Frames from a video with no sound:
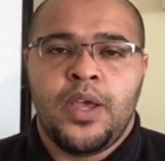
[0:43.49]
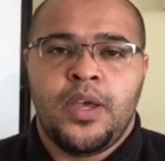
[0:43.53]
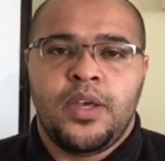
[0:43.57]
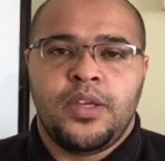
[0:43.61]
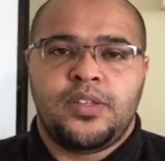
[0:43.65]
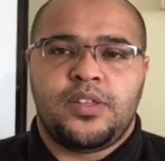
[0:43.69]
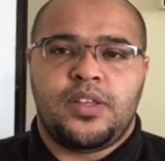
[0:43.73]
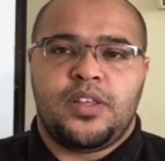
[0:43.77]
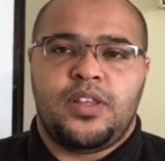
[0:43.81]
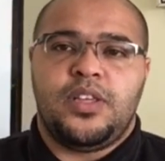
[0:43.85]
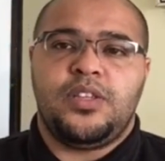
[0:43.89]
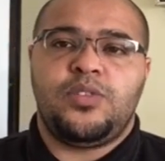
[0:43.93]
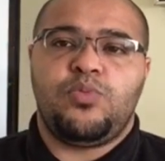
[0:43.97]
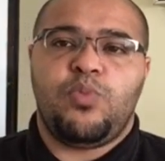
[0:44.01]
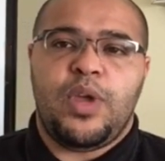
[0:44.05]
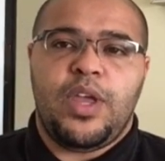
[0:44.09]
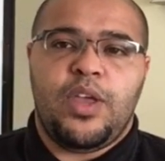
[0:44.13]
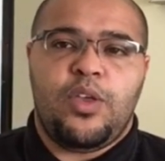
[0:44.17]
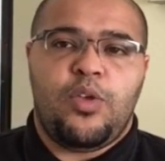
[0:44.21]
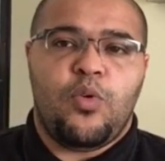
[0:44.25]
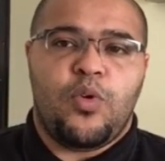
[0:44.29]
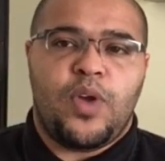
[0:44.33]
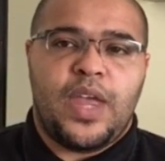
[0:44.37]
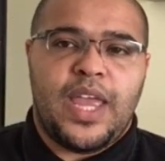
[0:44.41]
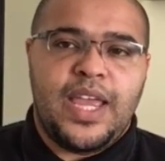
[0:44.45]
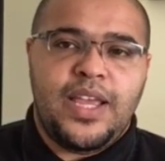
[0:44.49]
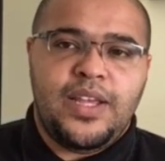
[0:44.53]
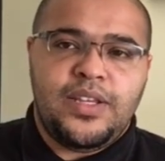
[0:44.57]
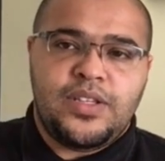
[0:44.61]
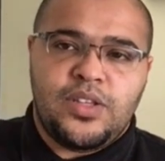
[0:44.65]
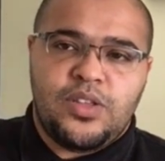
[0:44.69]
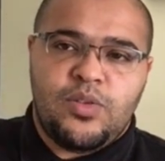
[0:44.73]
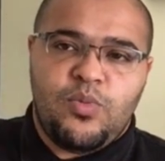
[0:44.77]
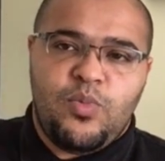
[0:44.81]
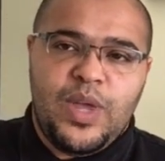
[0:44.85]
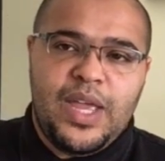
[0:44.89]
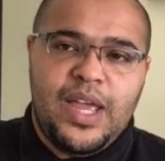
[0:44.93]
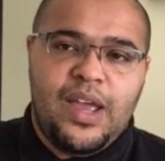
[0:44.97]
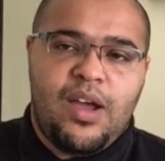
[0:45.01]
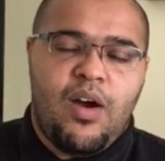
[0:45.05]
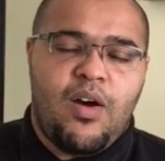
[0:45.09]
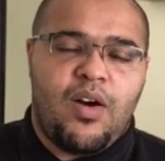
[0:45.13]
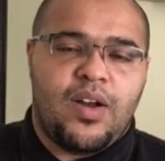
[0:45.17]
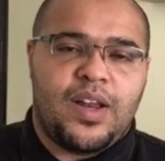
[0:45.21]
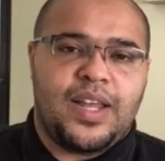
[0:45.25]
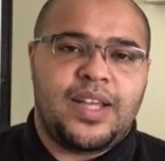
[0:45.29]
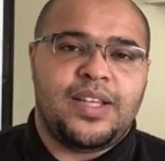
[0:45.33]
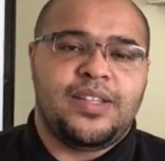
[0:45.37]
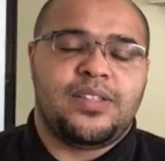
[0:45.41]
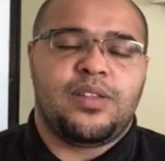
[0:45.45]
So this week your key to the week
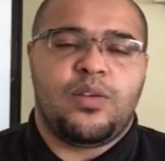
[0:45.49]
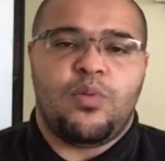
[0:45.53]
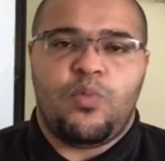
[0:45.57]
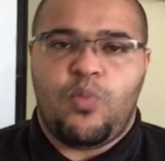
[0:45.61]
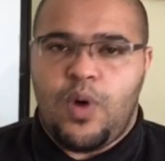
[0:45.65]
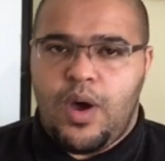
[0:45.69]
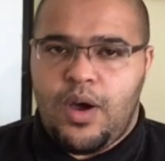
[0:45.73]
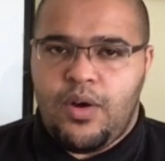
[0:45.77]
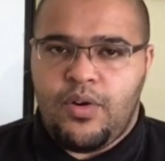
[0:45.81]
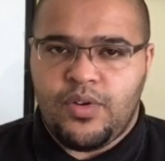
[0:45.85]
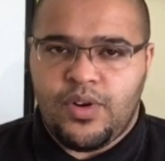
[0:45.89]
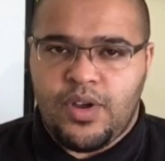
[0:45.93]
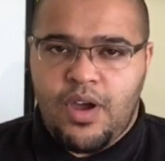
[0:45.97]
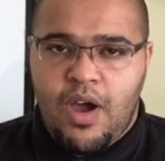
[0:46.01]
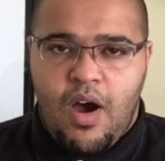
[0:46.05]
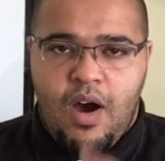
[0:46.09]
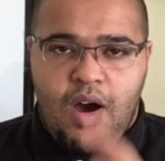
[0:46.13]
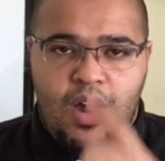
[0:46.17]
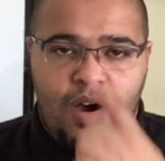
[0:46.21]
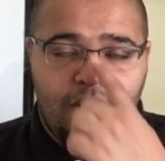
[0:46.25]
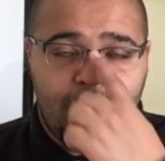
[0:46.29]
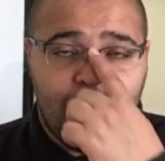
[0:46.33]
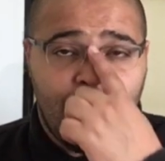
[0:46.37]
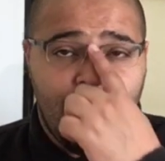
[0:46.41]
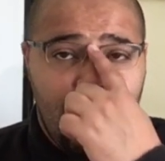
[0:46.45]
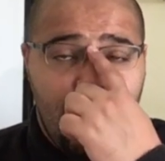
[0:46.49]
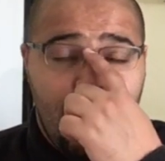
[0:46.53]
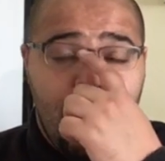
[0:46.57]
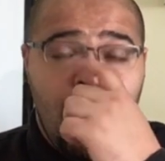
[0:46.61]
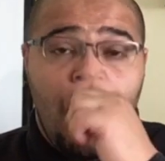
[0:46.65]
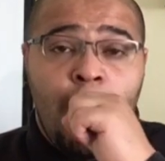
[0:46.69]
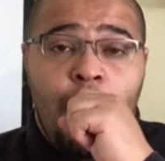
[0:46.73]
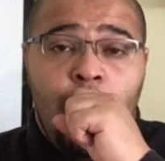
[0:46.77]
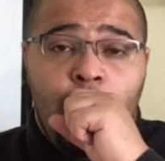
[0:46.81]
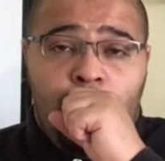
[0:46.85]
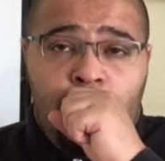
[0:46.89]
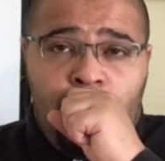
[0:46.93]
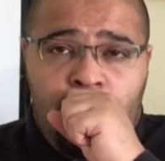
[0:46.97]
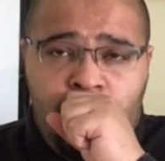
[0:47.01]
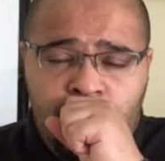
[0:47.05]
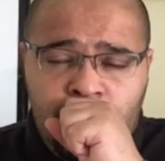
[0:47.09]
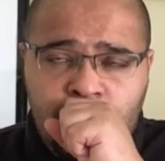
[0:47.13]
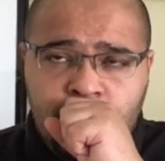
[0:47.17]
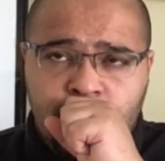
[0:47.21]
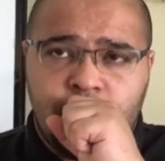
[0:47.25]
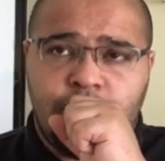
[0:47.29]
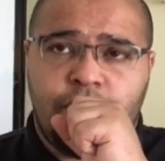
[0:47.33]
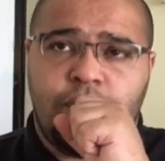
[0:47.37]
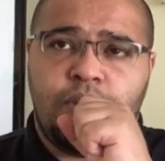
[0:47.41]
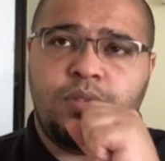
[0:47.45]
card is the World card.
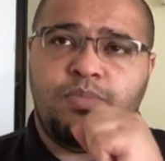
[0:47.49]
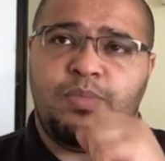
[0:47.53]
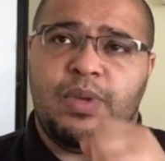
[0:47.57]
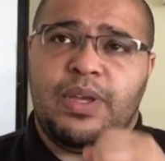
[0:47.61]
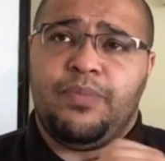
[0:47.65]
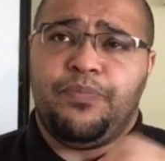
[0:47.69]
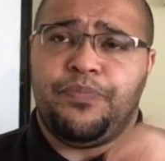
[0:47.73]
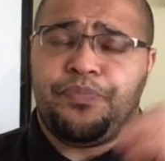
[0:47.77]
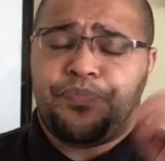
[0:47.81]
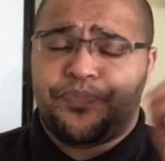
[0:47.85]
Excuse me.